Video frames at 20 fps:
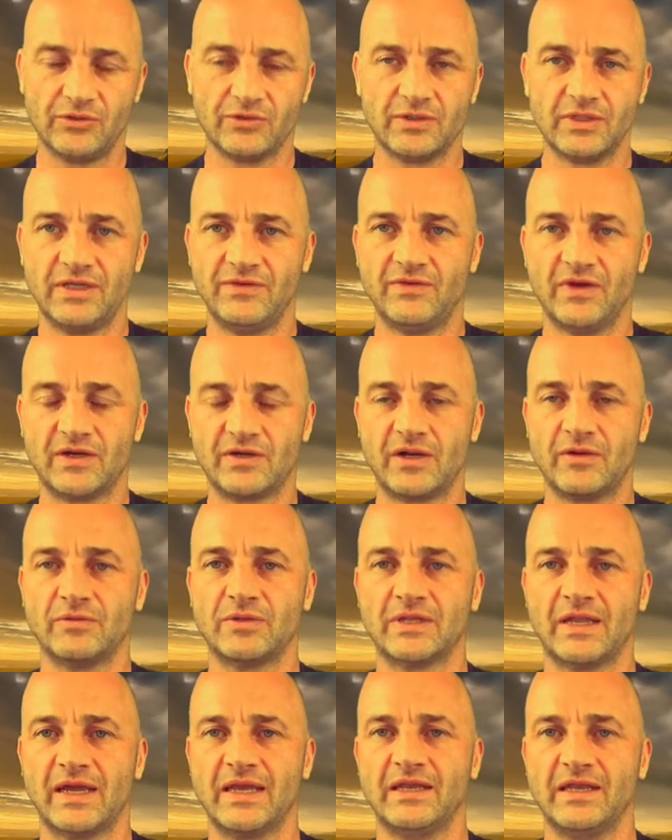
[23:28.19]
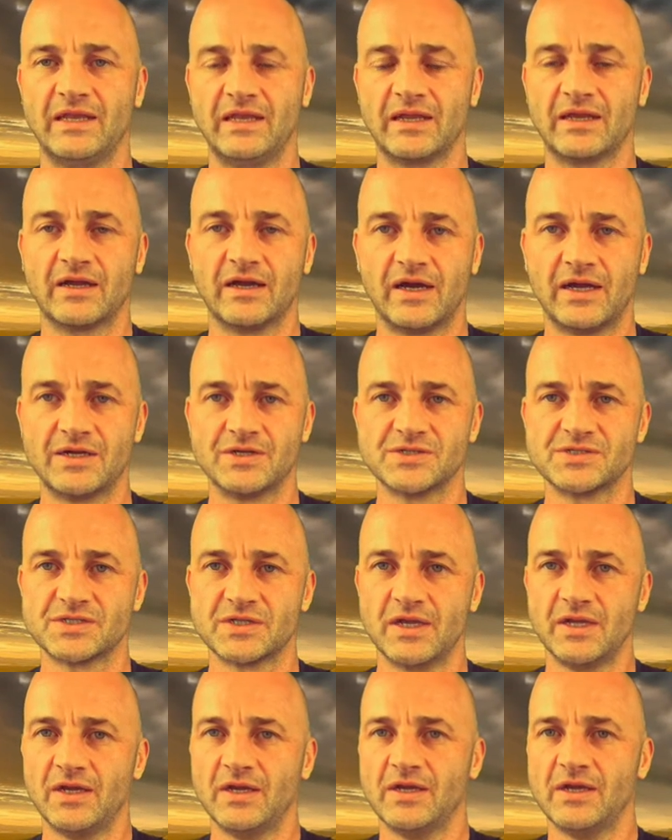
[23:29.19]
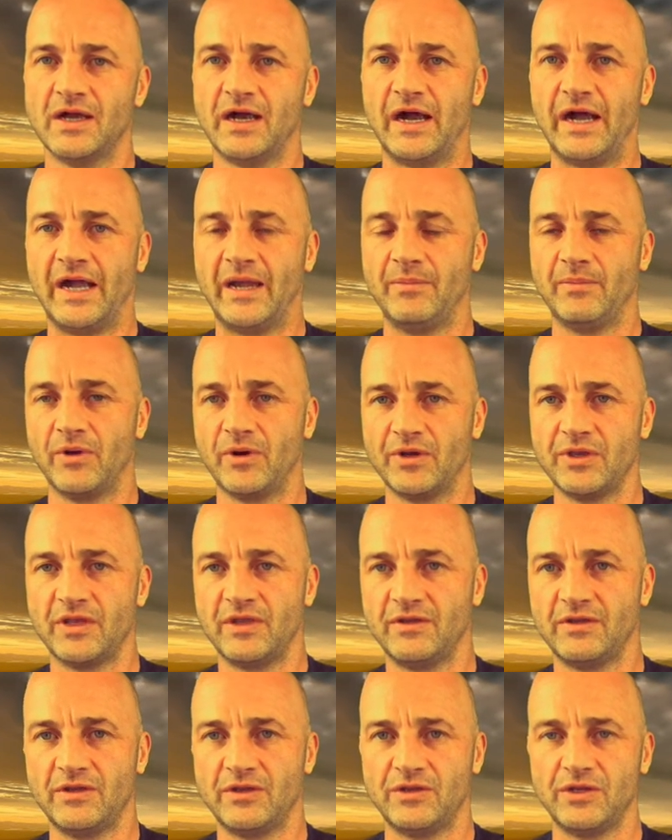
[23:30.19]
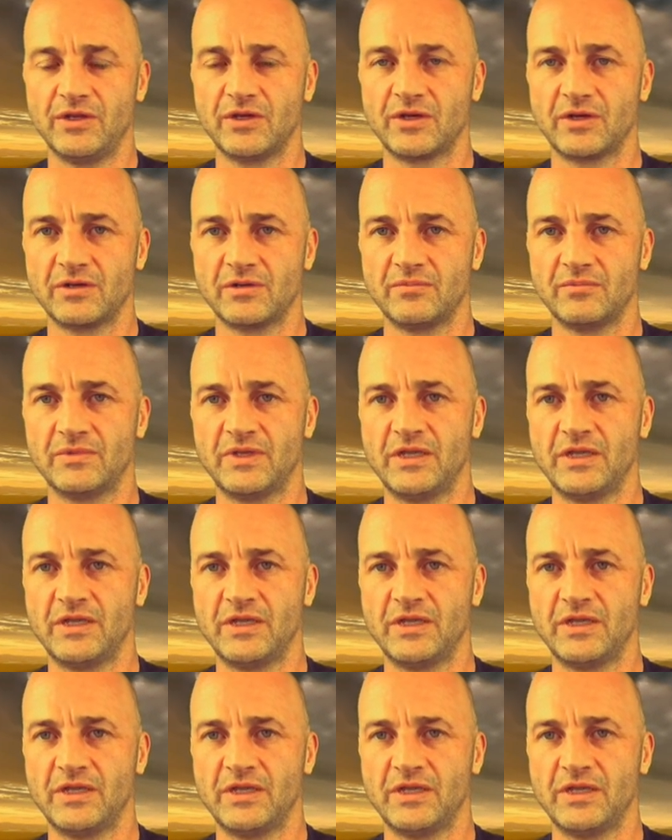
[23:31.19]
Don't leave it around lying in the cars in your,